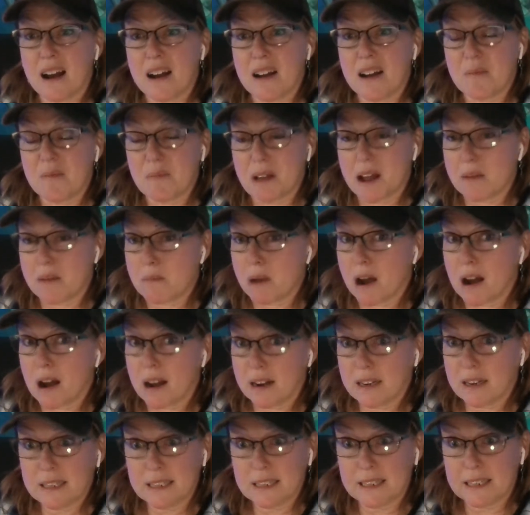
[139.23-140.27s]
I'm
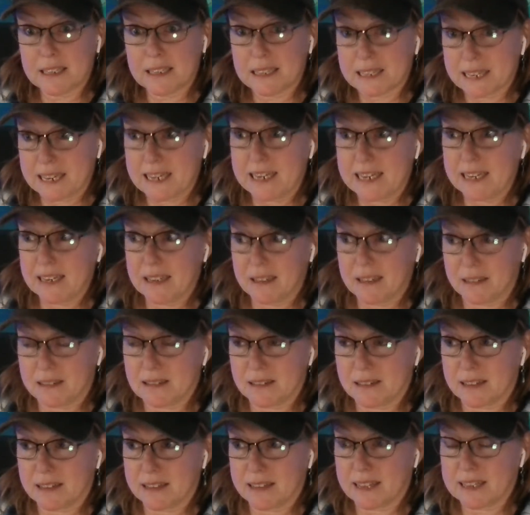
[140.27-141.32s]
honestly
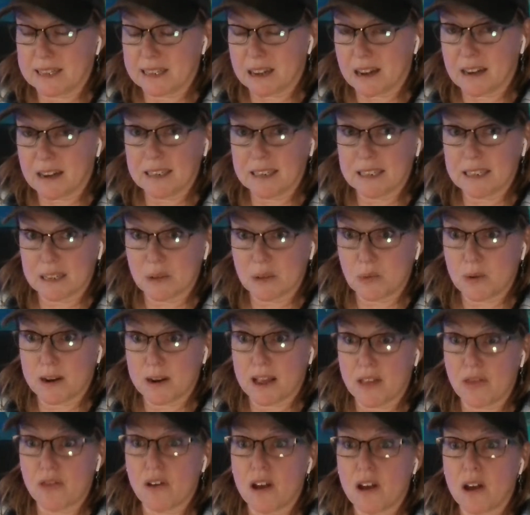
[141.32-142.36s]
like, that's honestly what
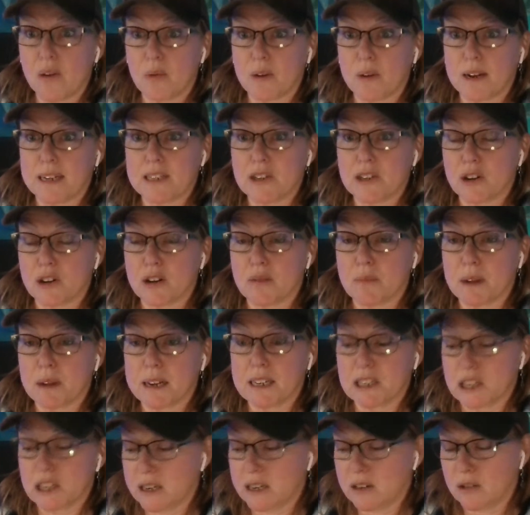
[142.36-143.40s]
I thought when I started my
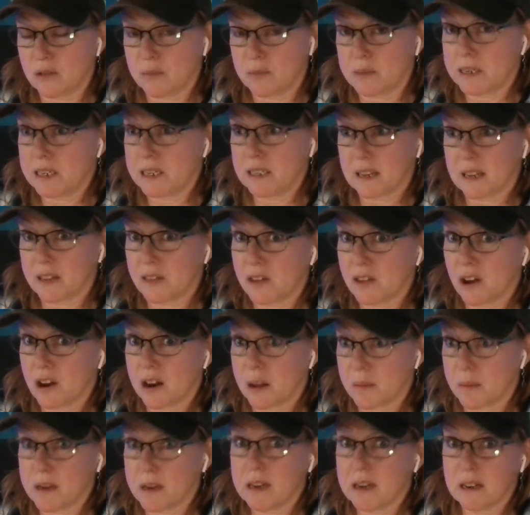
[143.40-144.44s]
channel because I thought
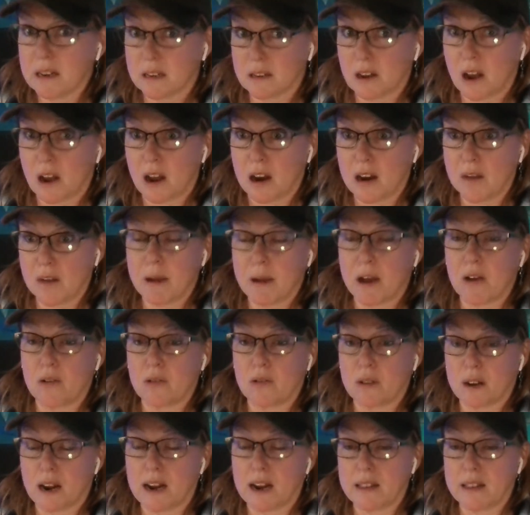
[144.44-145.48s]
I'm going to talk
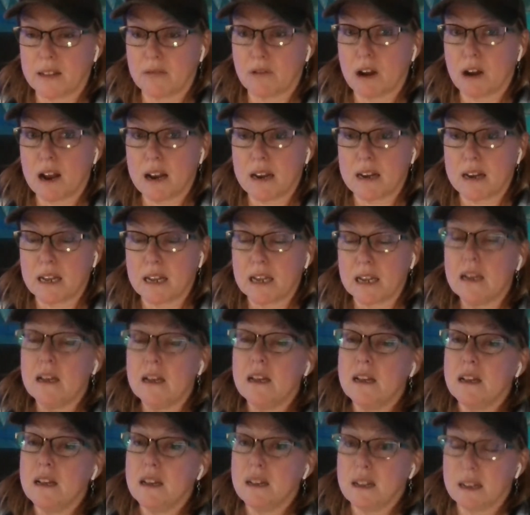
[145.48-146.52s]
about Kiely Rodni
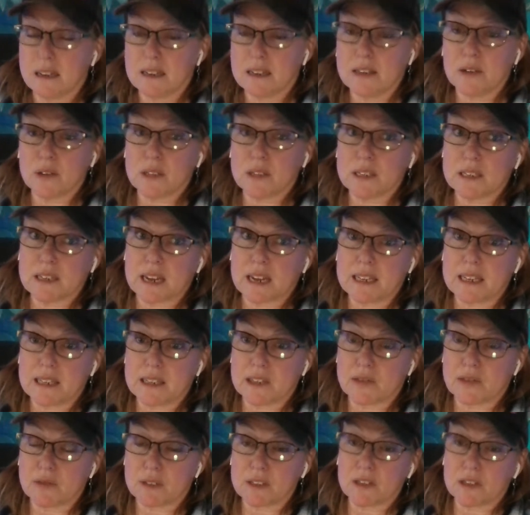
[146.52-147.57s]
until this case
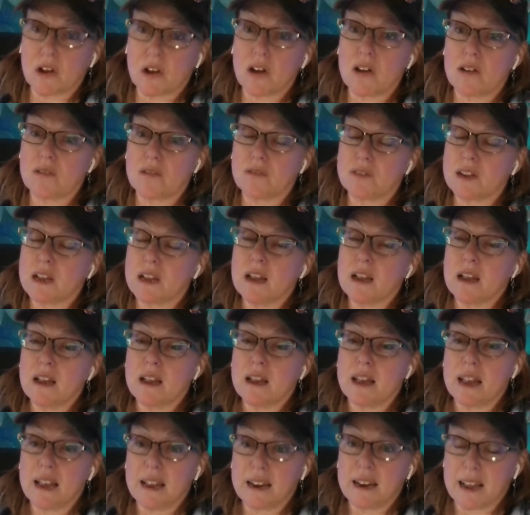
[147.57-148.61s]
is resolved.
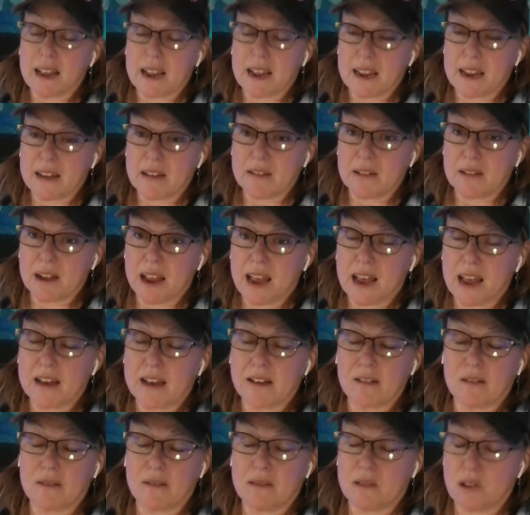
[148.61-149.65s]
And I
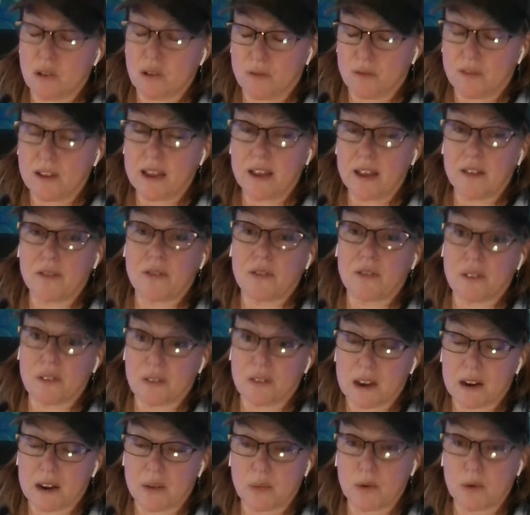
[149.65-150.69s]
had no faith
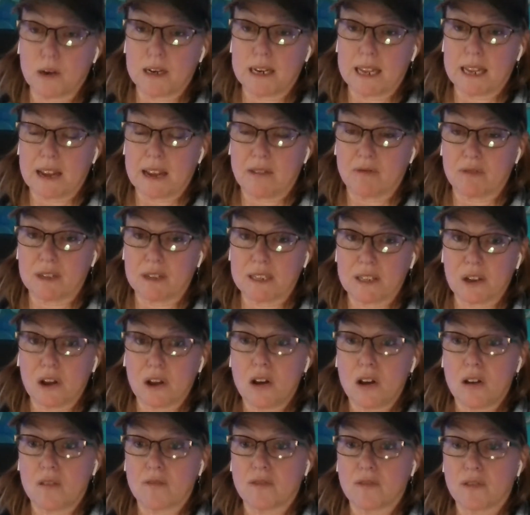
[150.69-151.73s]
that it would get
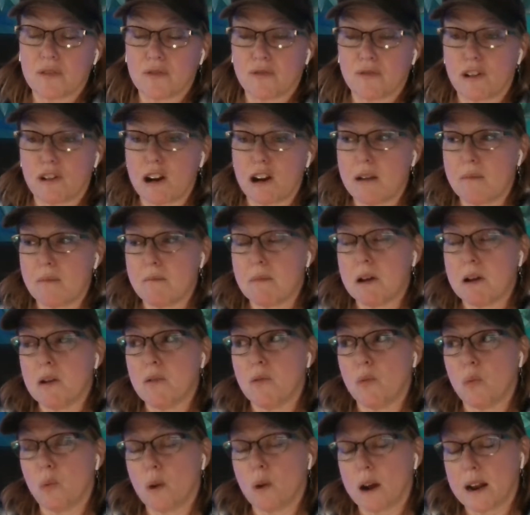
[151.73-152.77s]
resolved from
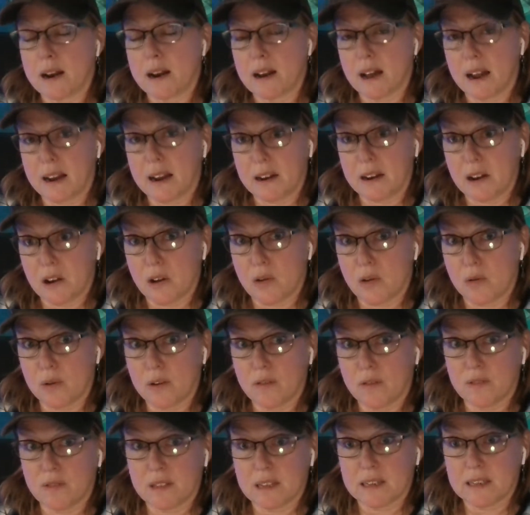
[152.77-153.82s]
what I know
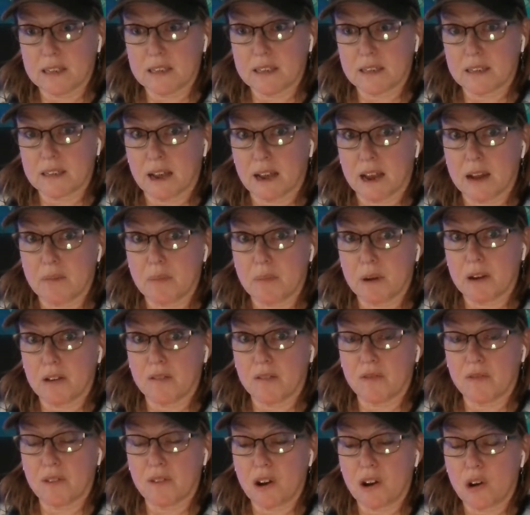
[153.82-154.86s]
of this type
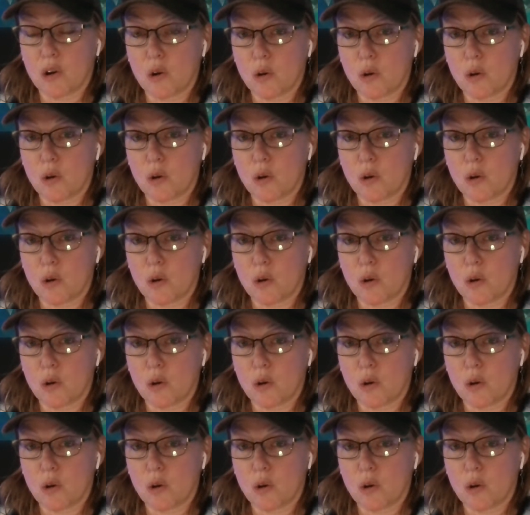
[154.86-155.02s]
of